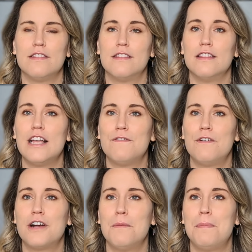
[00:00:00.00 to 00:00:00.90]
the Light
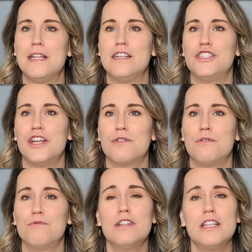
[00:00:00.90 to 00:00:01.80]
Phone company in
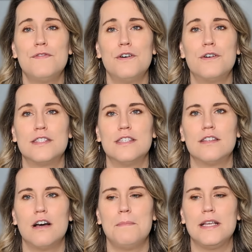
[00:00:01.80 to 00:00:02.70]
general really focuses on